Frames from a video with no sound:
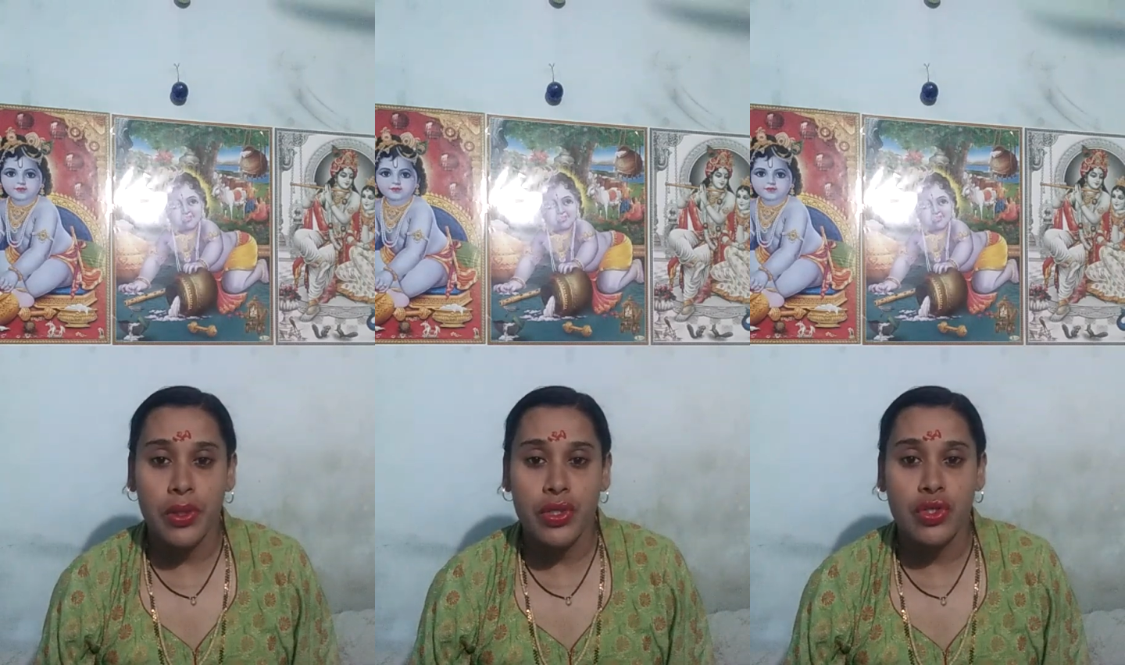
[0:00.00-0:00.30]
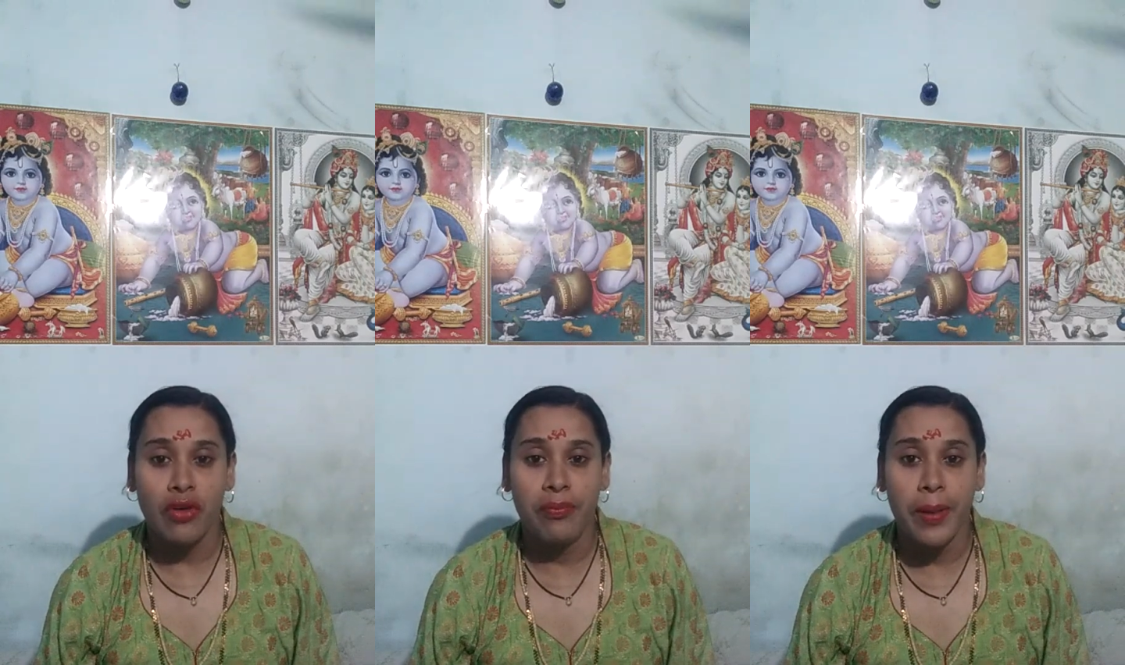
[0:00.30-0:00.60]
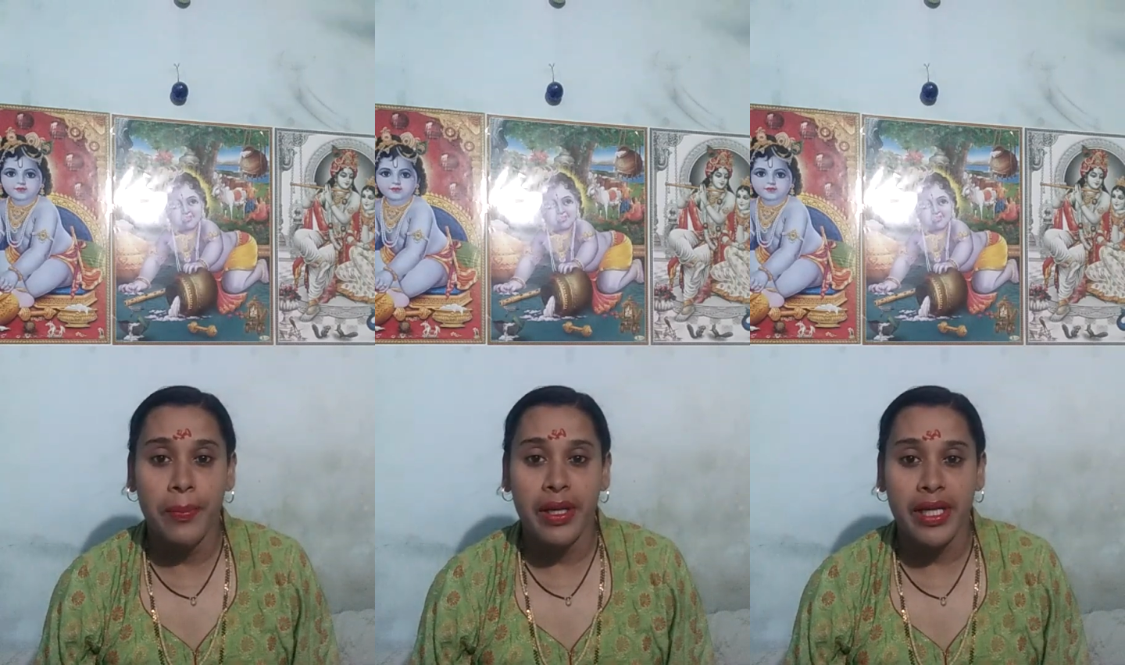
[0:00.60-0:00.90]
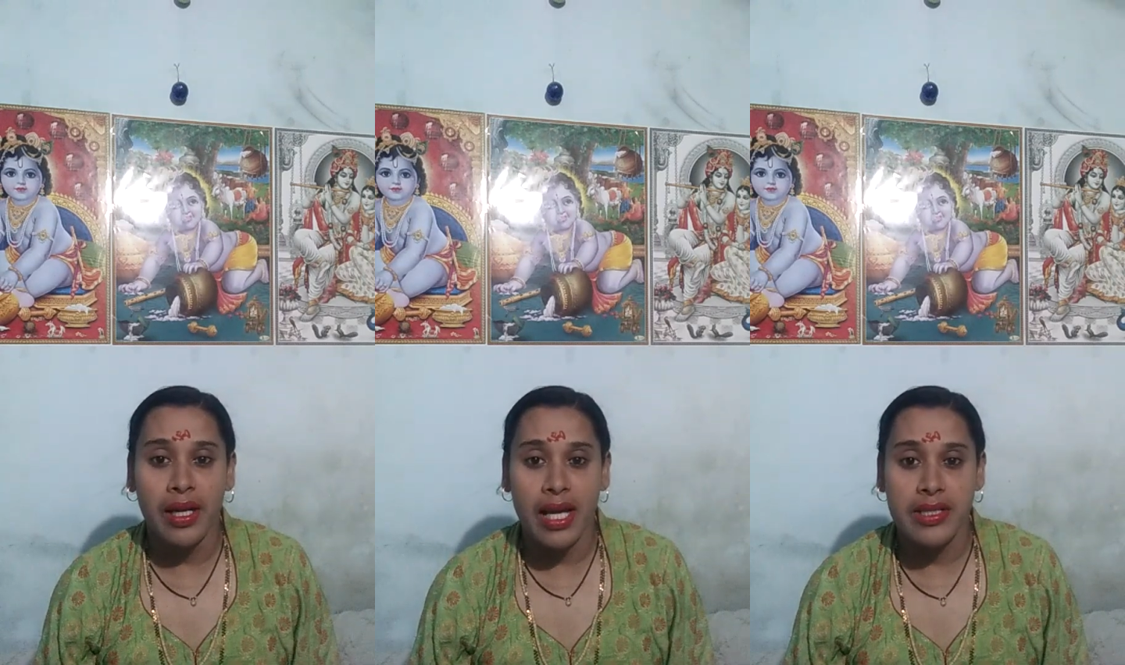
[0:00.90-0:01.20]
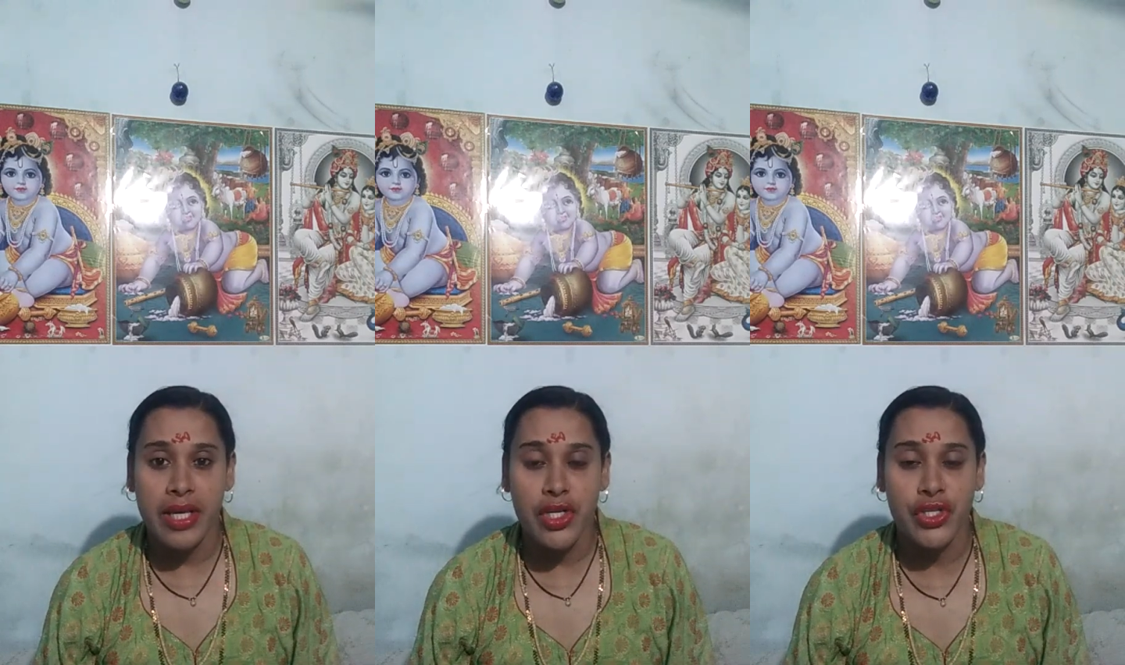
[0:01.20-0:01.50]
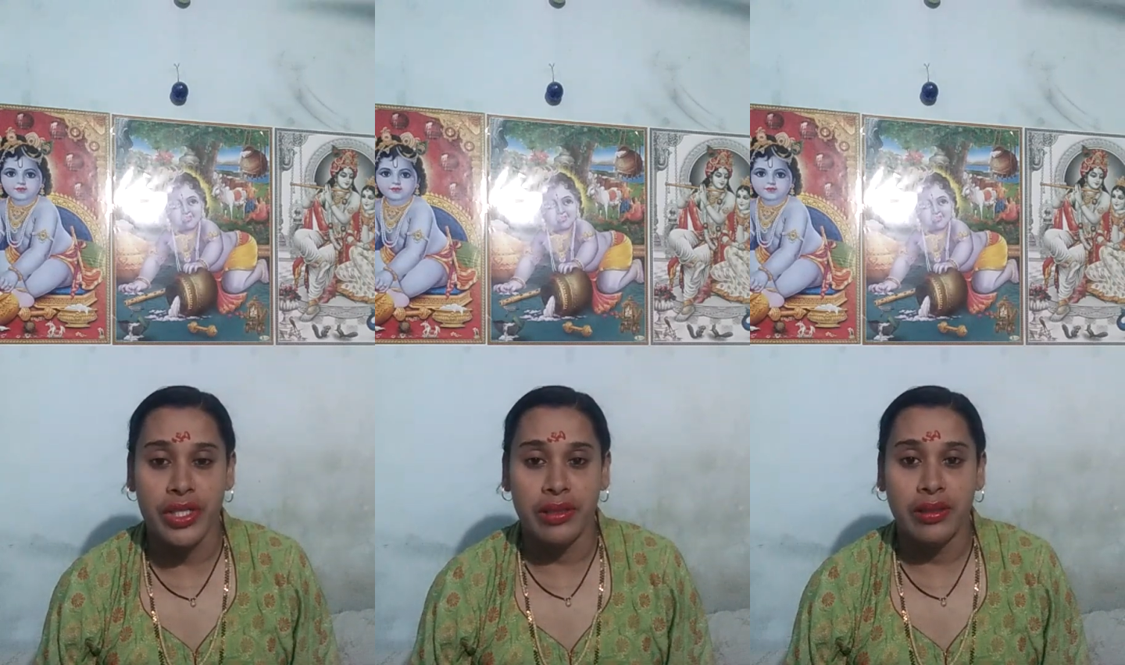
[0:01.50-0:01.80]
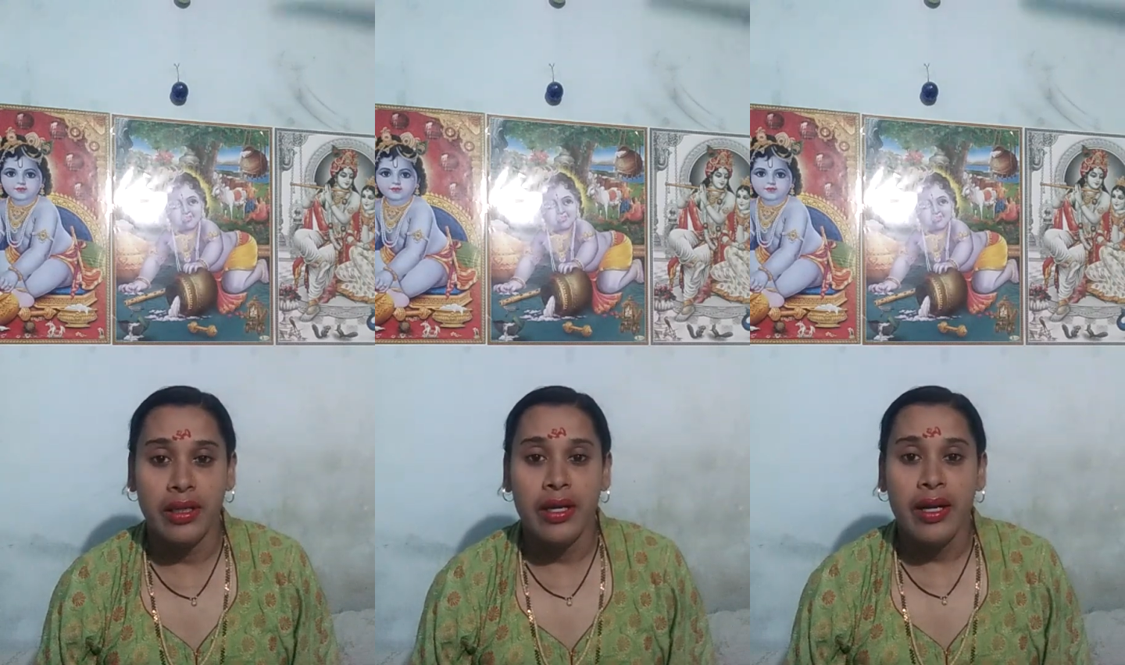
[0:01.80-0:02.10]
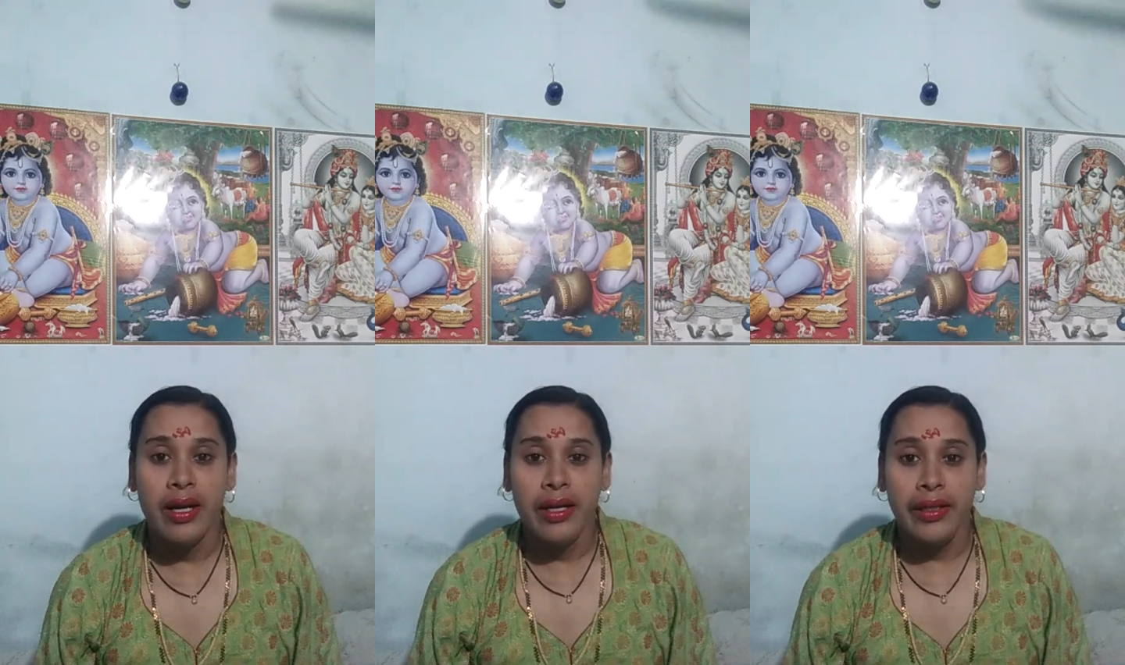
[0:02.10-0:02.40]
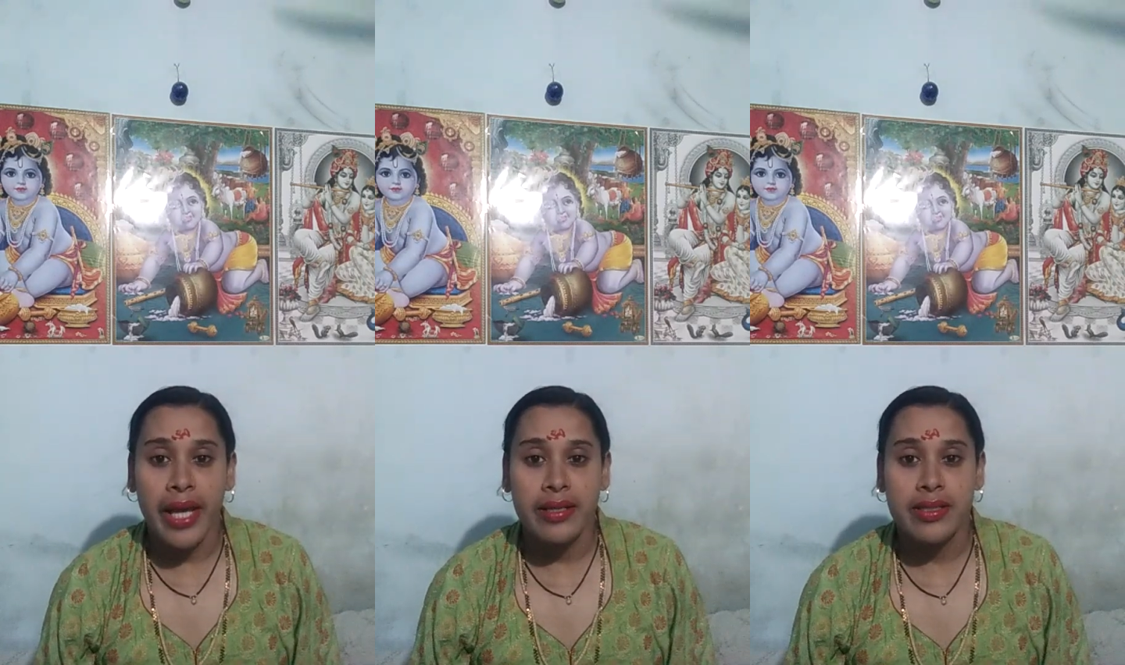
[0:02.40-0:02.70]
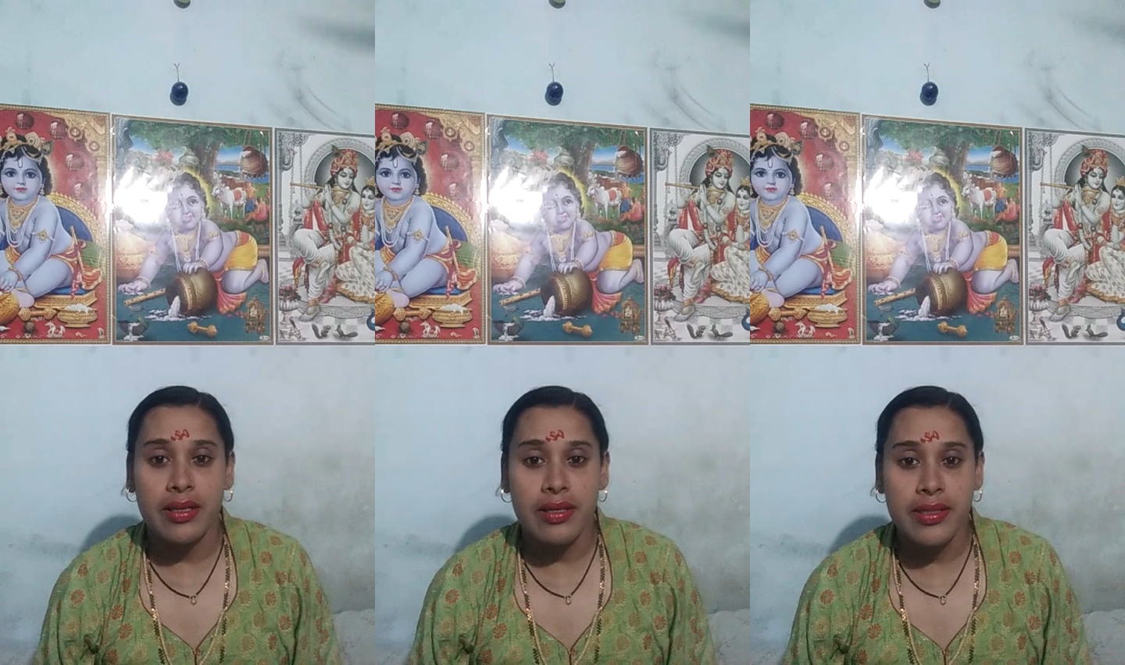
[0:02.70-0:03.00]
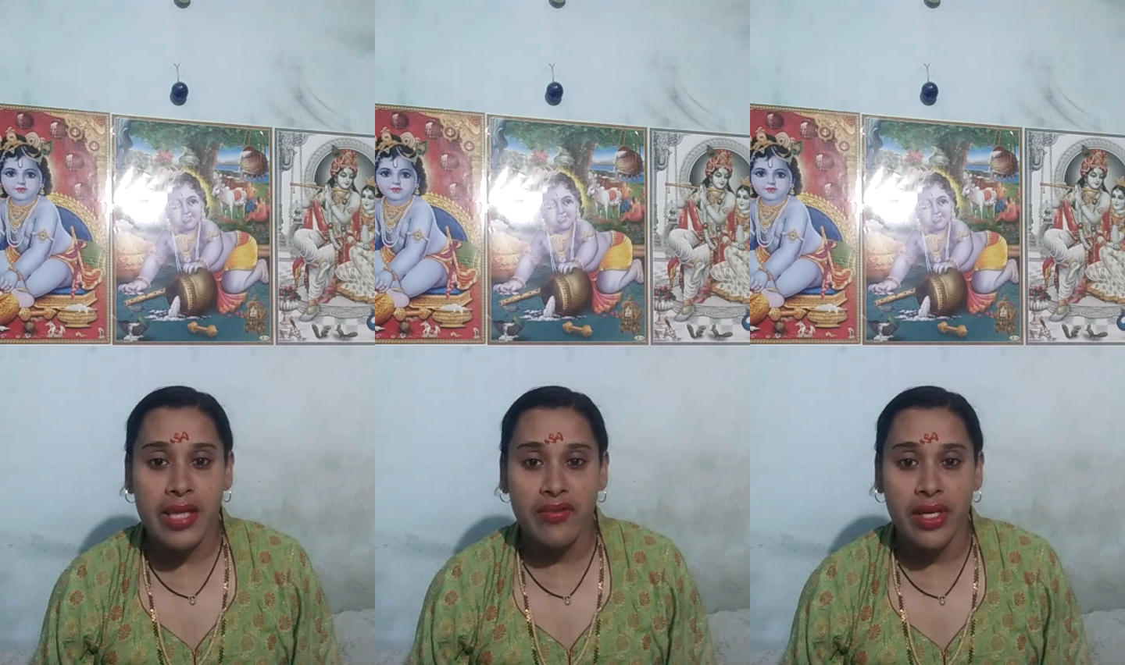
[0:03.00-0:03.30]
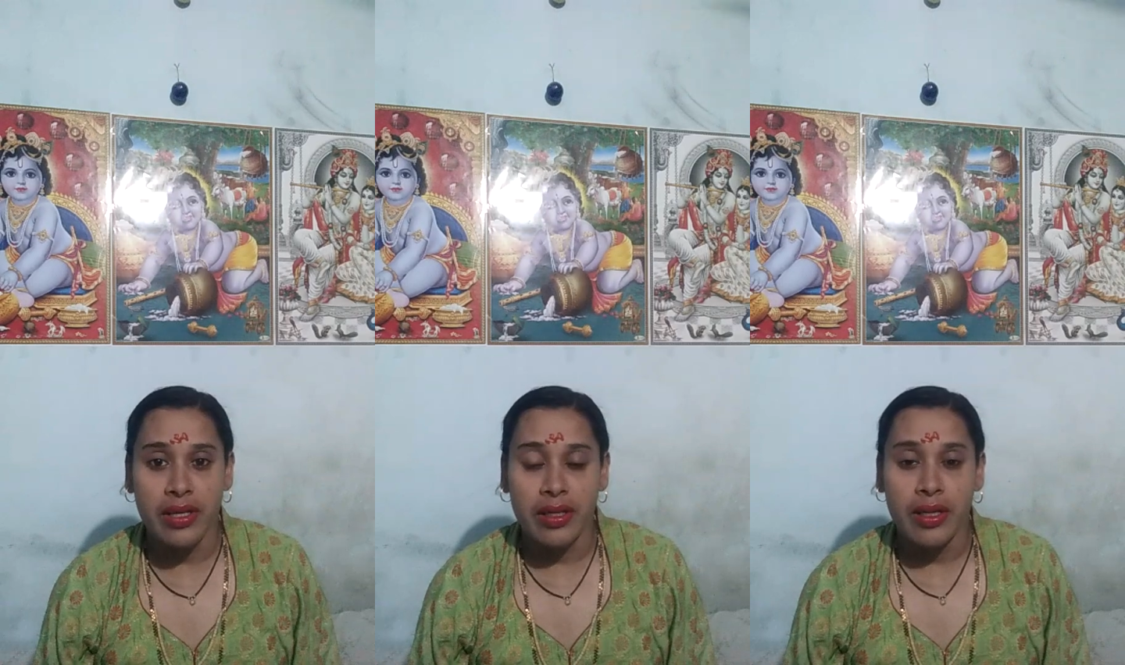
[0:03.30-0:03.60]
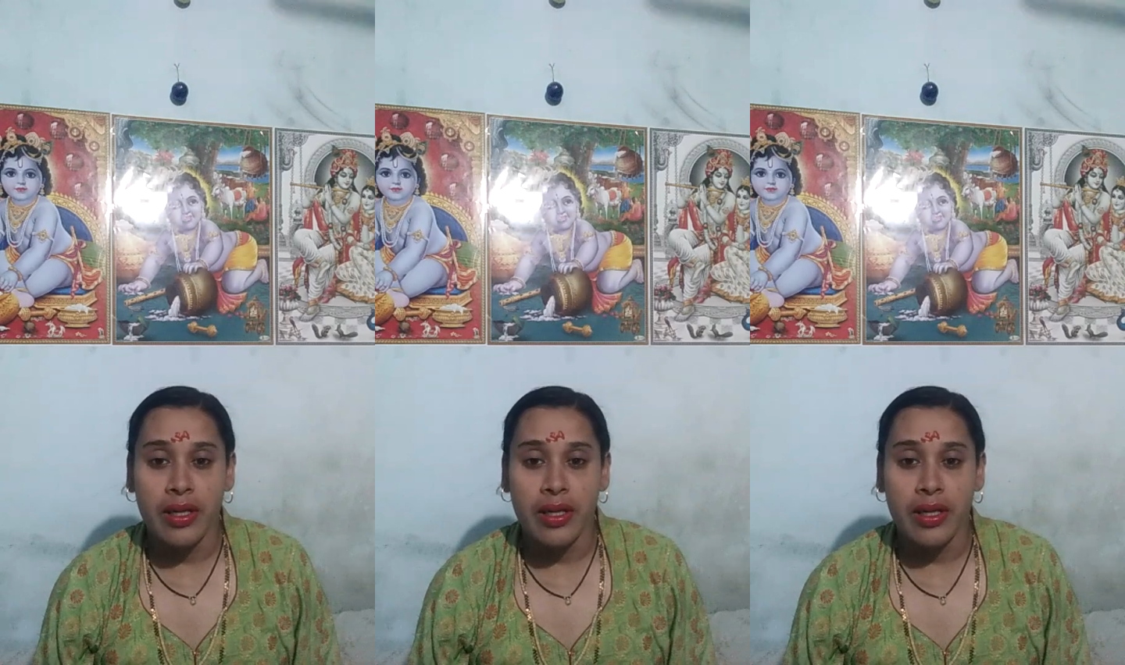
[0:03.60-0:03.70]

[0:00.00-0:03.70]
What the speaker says: process of Brahma realization. Text 7.